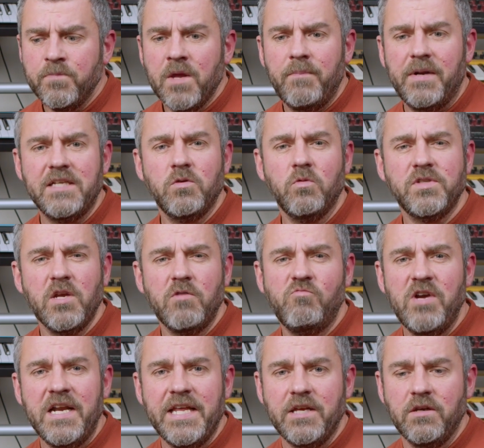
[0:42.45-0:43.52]
But it's also
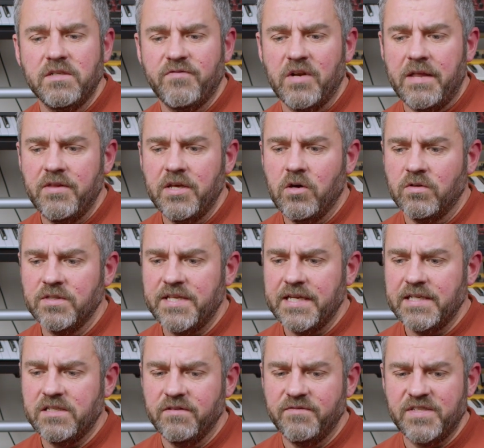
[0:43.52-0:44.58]
really useful in the
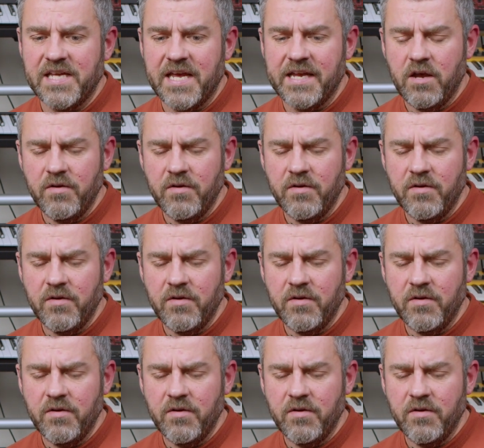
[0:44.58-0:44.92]
context of saying,